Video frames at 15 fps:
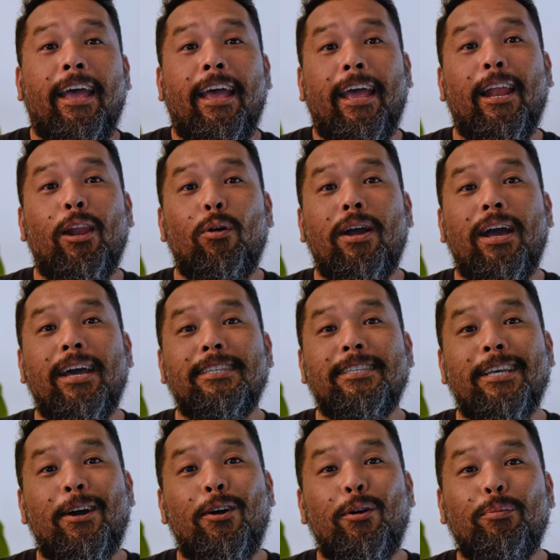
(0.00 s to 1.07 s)
Hello guys,
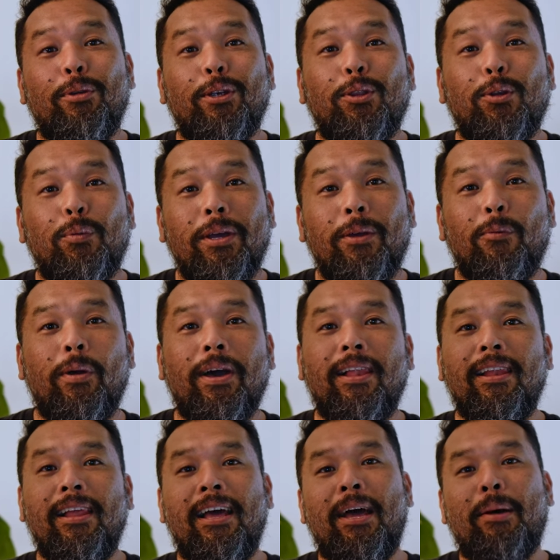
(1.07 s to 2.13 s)
I hope you're doing
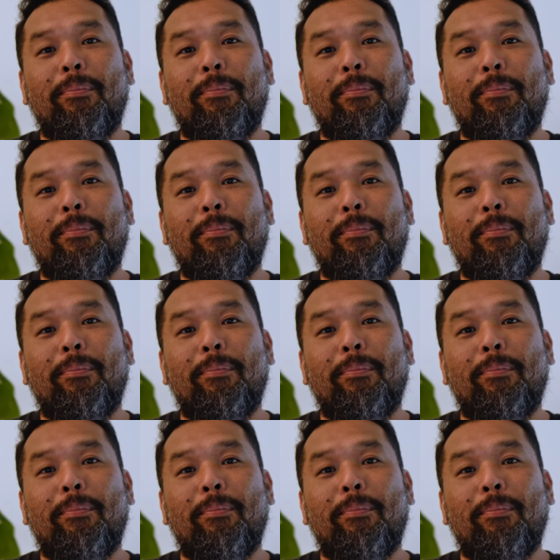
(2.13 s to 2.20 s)
well.